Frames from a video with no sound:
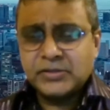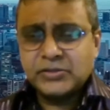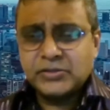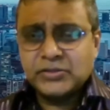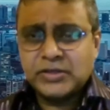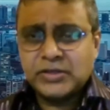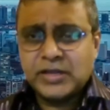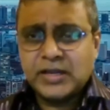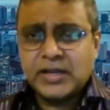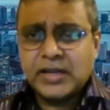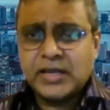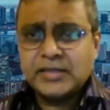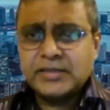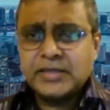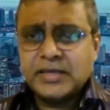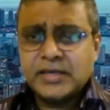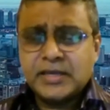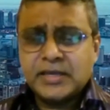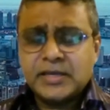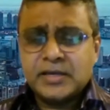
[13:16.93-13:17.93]
Kanchan. And I
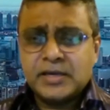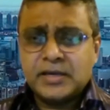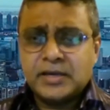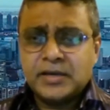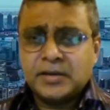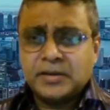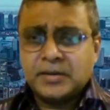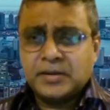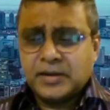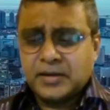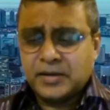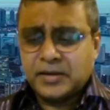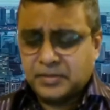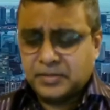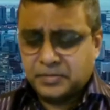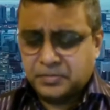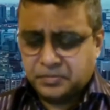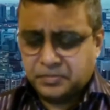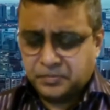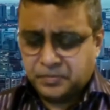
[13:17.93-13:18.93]
think uh,
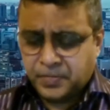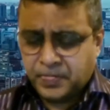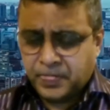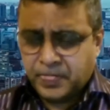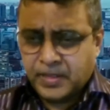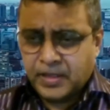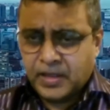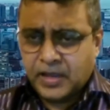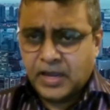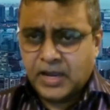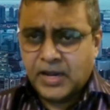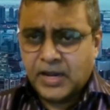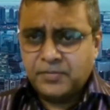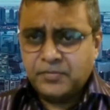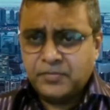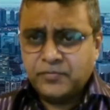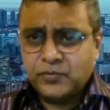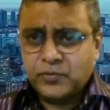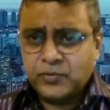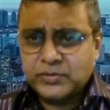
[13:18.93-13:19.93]
uh
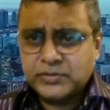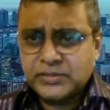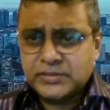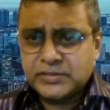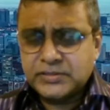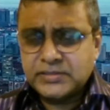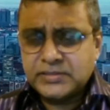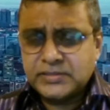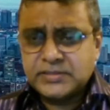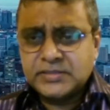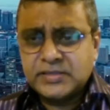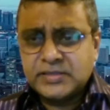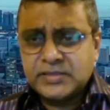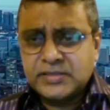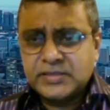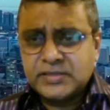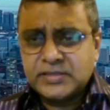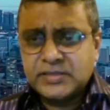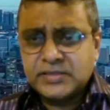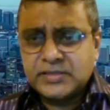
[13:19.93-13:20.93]
armed forces is
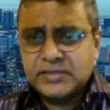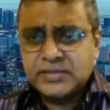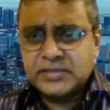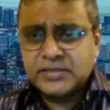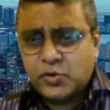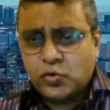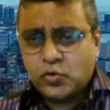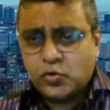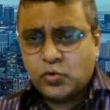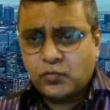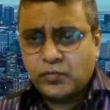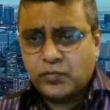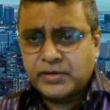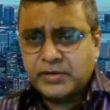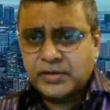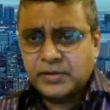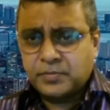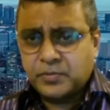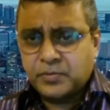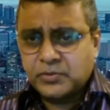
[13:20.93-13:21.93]
definitely a very
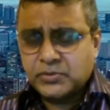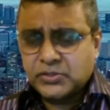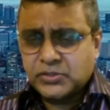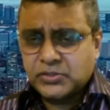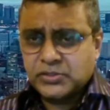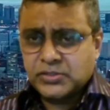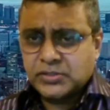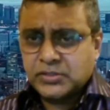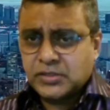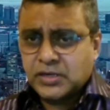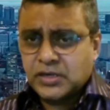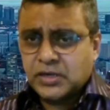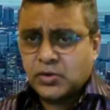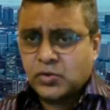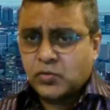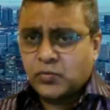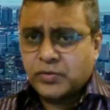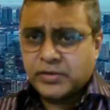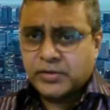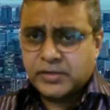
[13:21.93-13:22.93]
coveted position, uh,
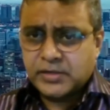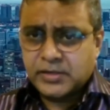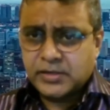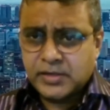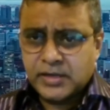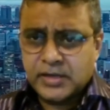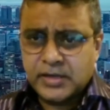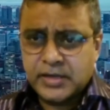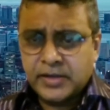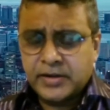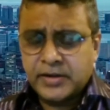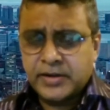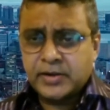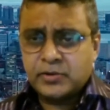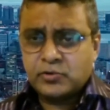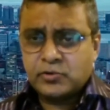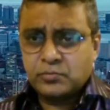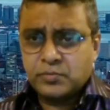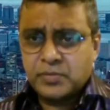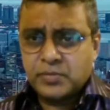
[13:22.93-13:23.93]
coveted uh,
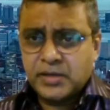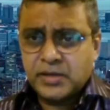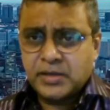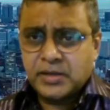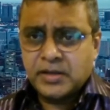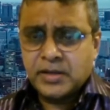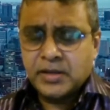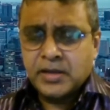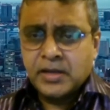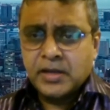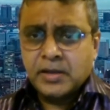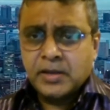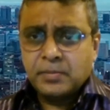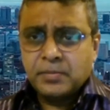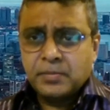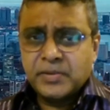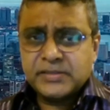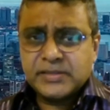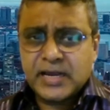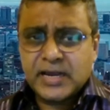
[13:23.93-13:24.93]
area to be.
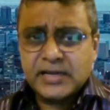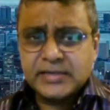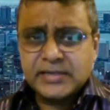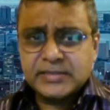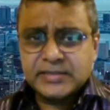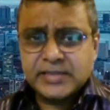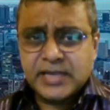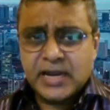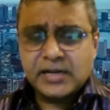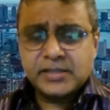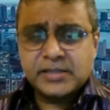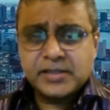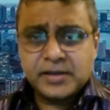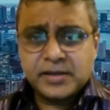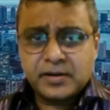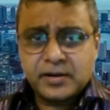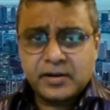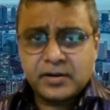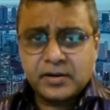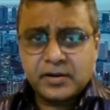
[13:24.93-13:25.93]
Besides that,
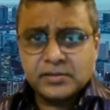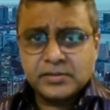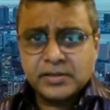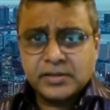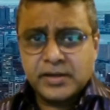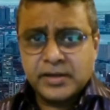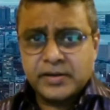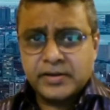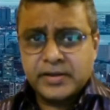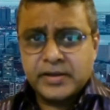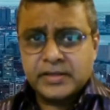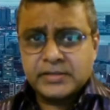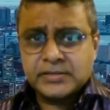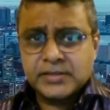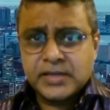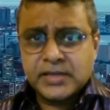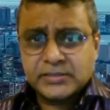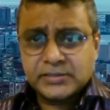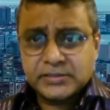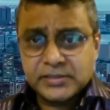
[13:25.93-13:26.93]
there are other
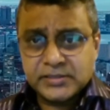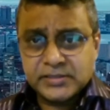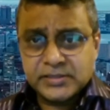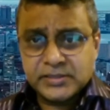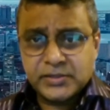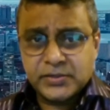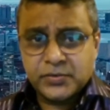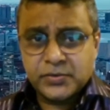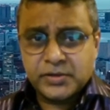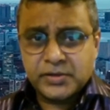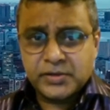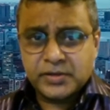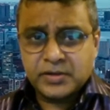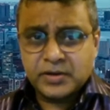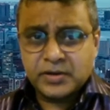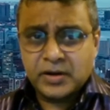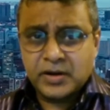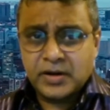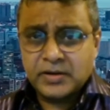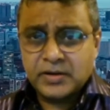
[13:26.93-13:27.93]
areas National Security
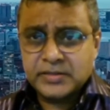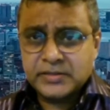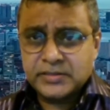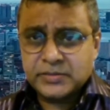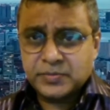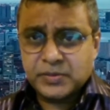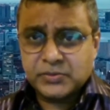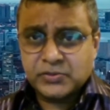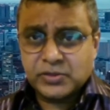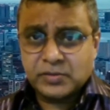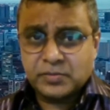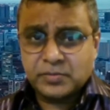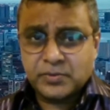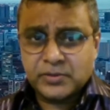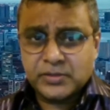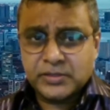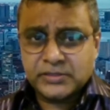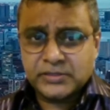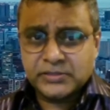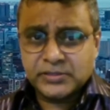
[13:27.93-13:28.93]
Guard, Special
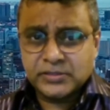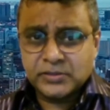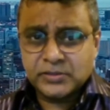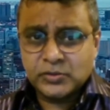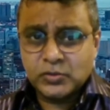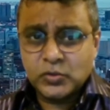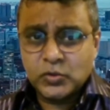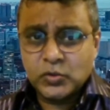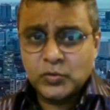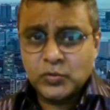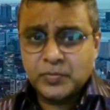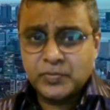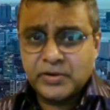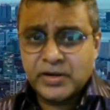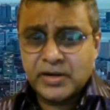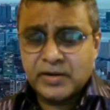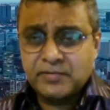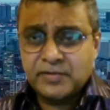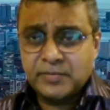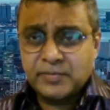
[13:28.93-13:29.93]
Protection Group,
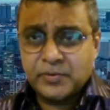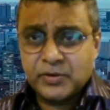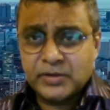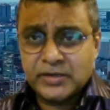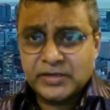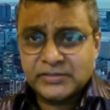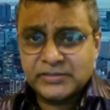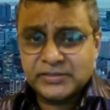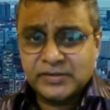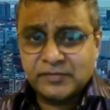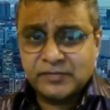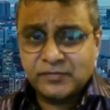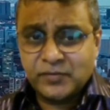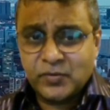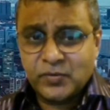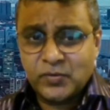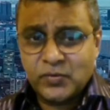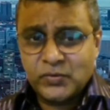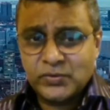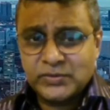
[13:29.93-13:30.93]
Railway Protection
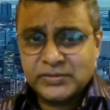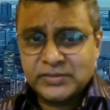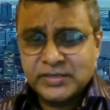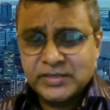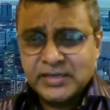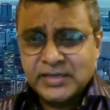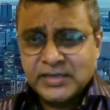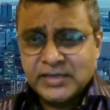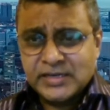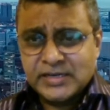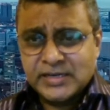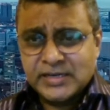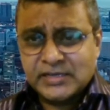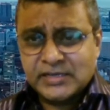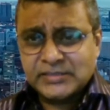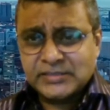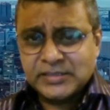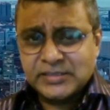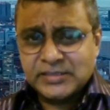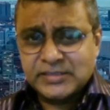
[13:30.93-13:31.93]
Force,
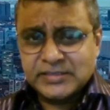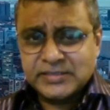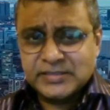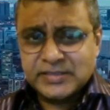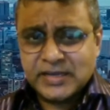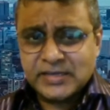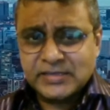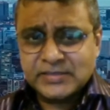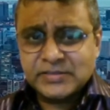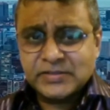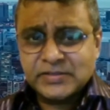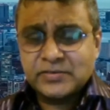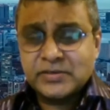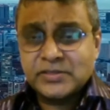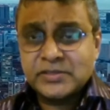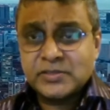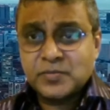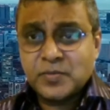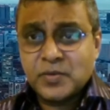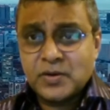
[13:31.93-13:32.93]
National Disaster
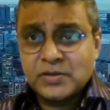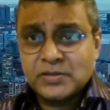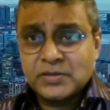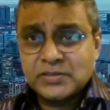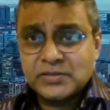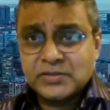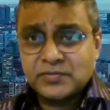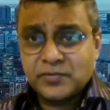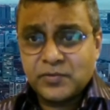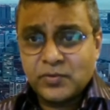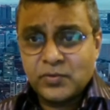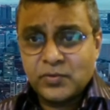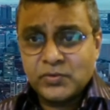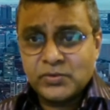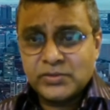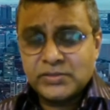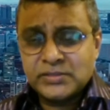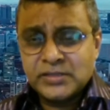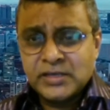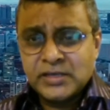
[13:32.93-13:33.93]
Response
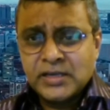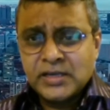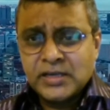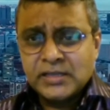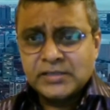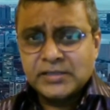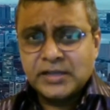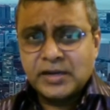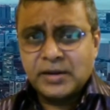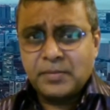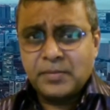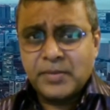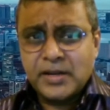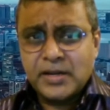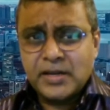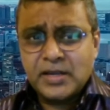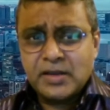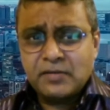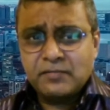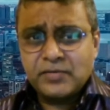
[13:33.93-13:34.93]
Force there are
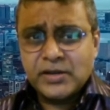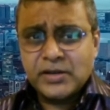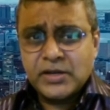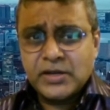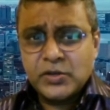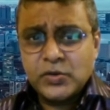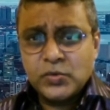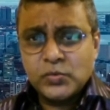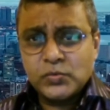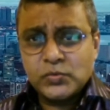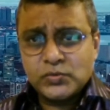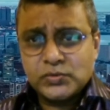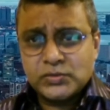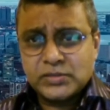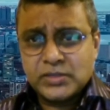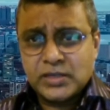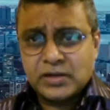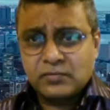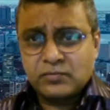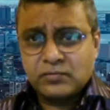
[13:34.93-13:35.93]
many
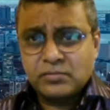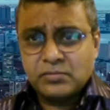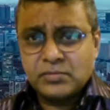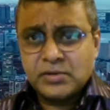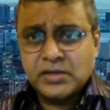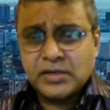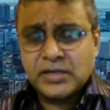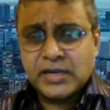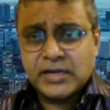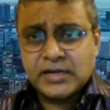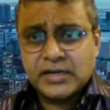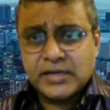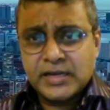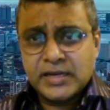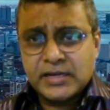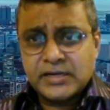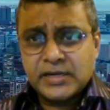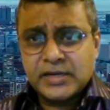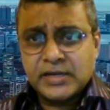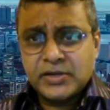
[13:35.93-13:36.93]
avenues that women can
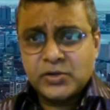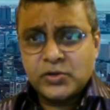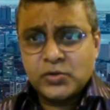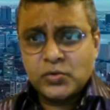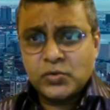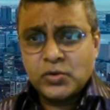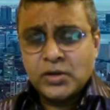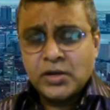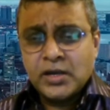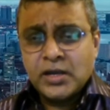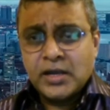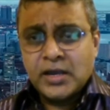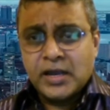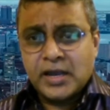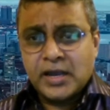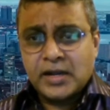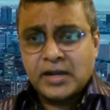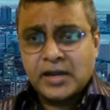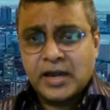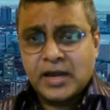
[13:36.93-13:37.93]
get into.
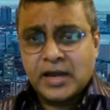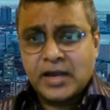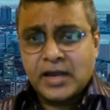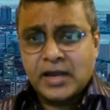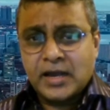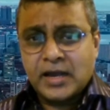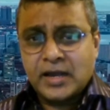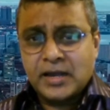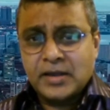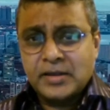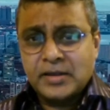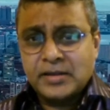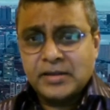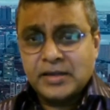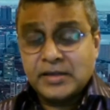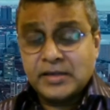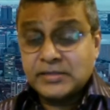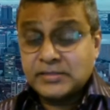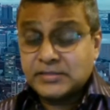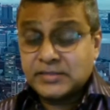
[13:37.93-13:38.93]
And I, I,
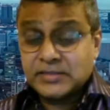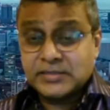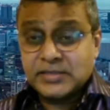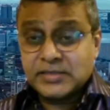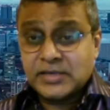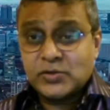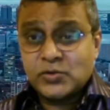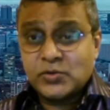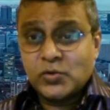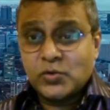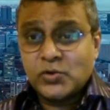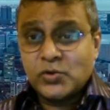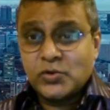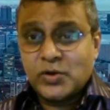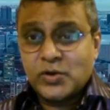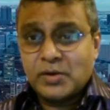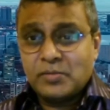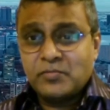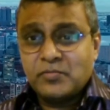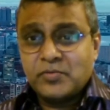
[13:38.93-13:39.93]
I just, as I told
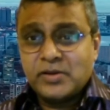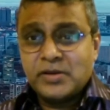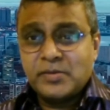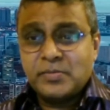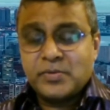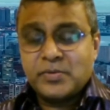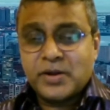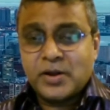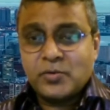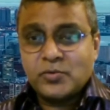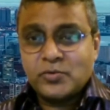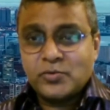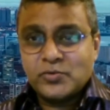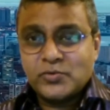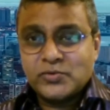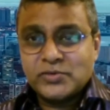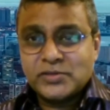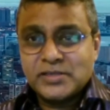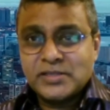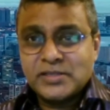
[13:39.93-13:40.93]
you, I'm very proud
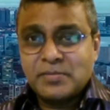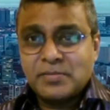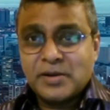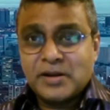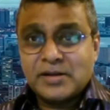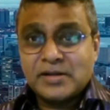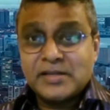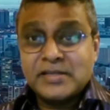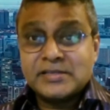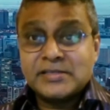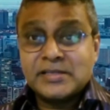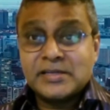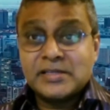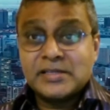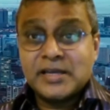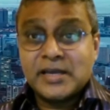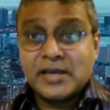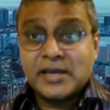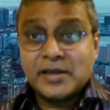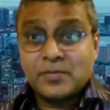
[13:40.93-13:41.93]
to see them at least
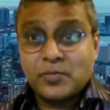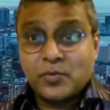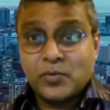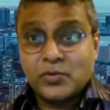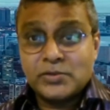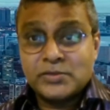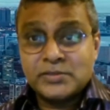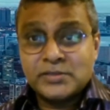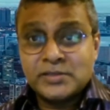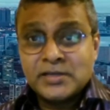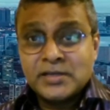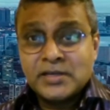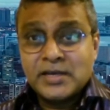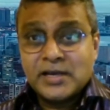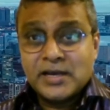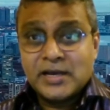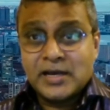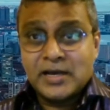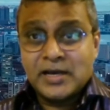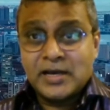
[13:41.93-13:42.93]
in the airports
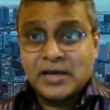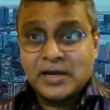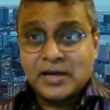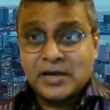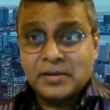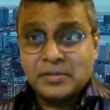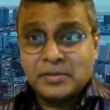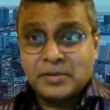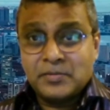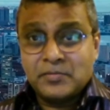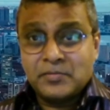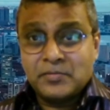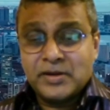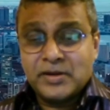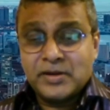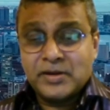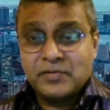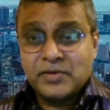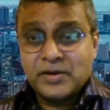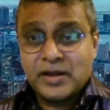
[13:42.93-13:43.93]
uh,
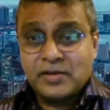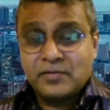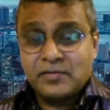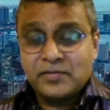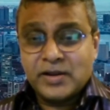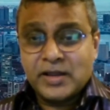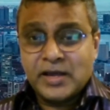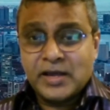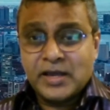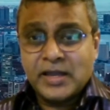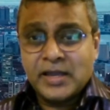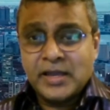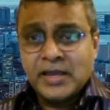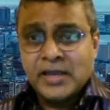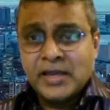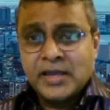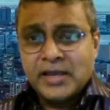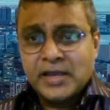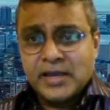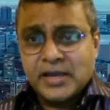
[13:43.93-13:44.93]
whenever I fly.
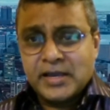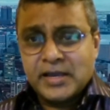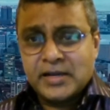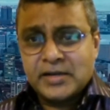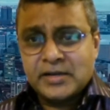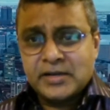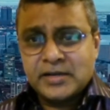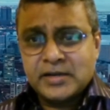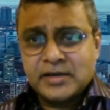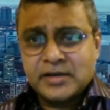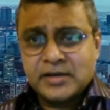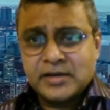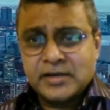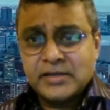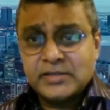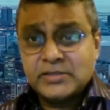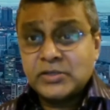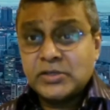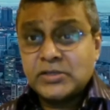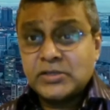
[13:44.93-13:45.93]
And
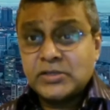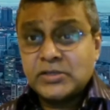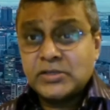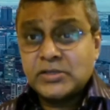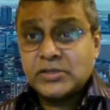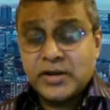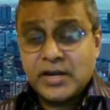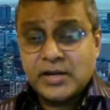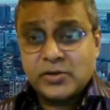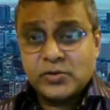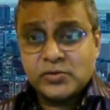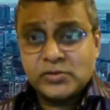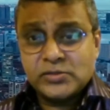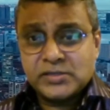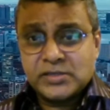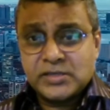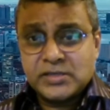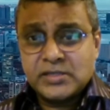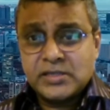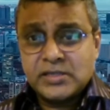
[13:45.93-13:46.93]
uh, it's, it's great to
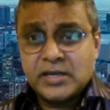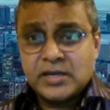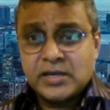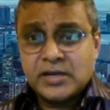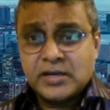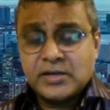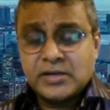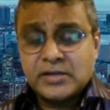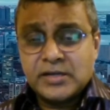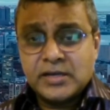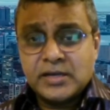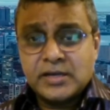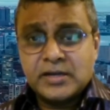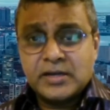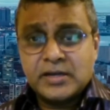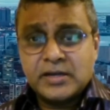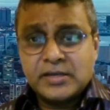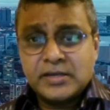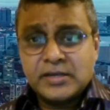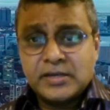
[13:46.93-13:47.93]
see their
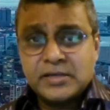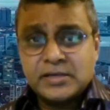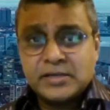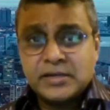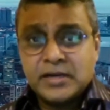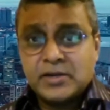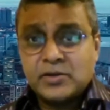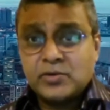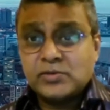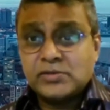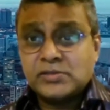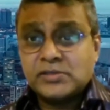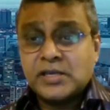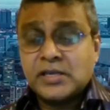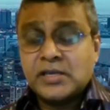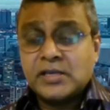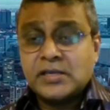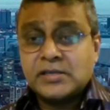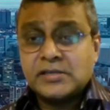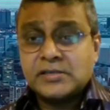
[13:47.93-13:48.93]
integrity, great to
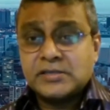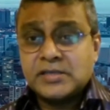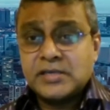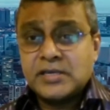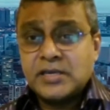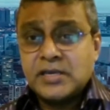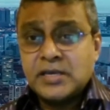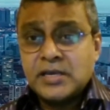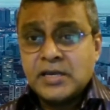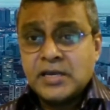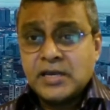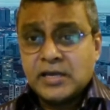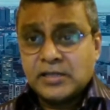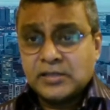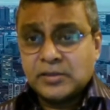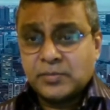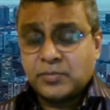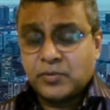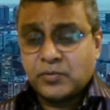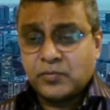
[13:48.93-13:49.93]
say, see
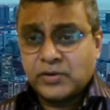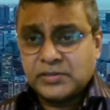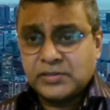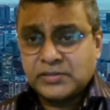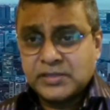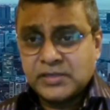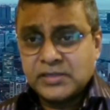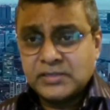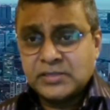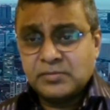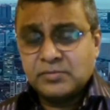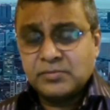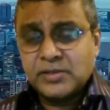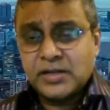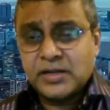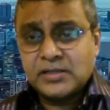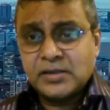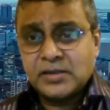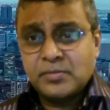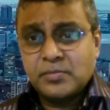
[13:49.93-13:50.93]
the professionalism
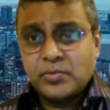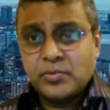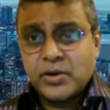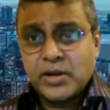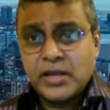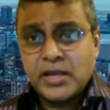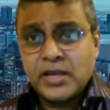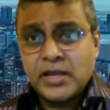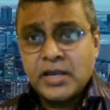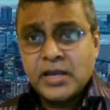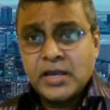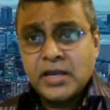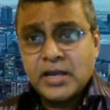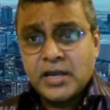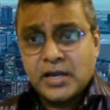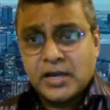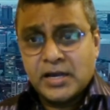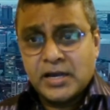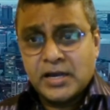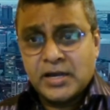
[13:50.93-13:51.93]
that they bring
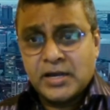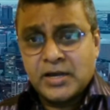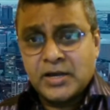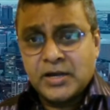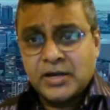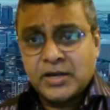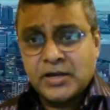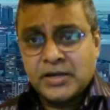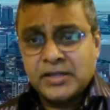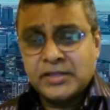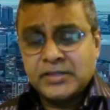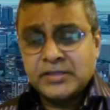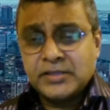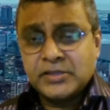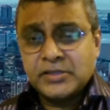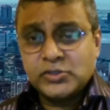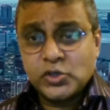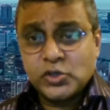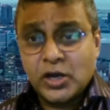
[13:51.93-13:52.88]
uh, in the